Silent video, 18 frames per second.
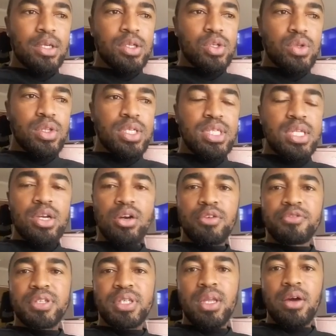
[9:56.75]
So this
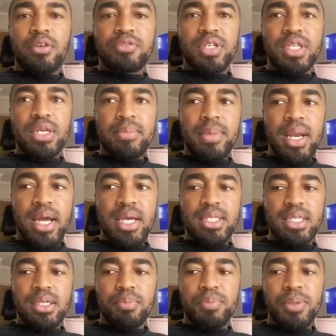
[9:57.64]
thing of
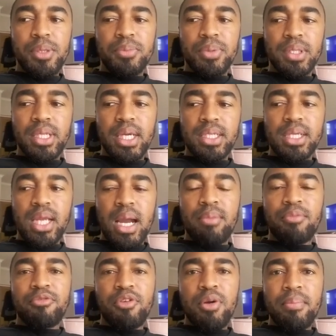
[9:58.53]
demonizing people that
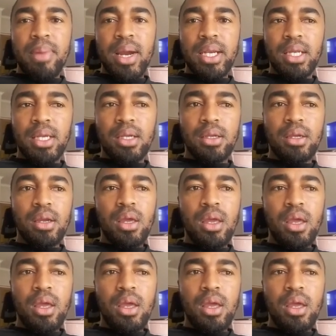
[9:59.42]
come from money